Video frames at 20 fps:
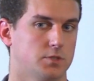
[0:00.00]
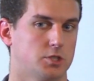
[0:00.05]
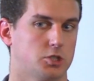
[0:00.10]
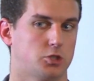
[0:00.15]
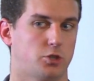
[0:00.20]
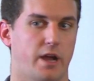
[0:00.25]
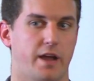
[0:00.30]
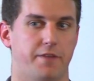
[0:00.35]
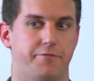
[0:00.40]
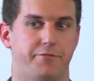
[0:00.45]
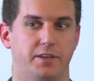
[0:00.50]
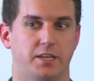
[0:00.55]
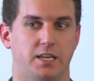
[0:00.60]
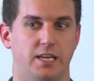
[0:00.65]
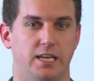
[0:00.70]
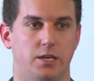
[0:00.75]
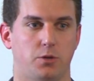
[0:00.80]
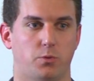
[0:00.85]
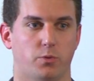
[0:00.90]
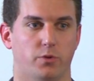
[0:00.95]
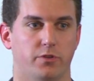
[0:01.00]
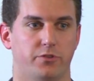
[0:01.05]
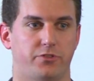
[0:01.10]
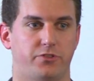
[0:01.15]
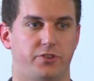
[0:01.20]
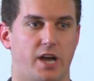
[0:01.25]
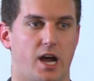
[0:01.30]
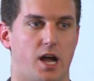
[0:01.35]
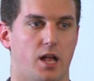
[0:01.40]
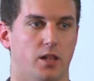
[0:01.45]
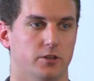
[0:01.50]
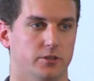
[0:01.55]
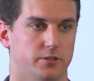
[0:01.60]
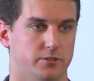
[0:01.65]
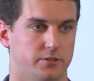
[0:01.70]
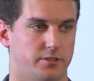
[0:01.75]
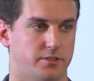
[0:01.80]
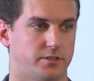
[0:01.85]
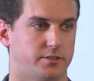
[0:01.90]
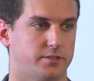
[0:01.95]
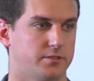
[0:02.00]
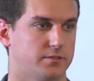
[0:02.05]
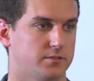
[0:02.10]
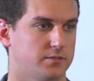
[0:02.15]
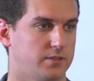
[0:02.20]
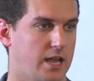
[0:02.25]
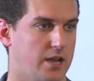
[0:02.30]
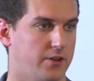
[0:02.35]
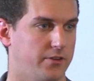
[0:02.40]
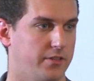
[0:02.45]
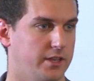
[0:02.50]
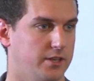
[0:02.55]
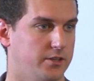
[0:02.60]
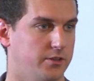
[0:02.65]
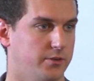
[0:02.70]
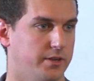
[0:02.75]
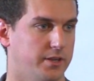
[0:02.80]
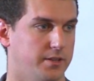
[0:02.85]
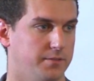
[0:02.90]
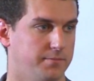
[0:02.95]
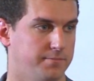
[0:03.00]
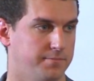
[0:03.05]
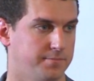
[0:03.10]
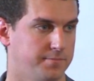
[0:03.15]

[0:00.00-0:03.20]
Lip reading: Traffic equals dollars. How do they do it?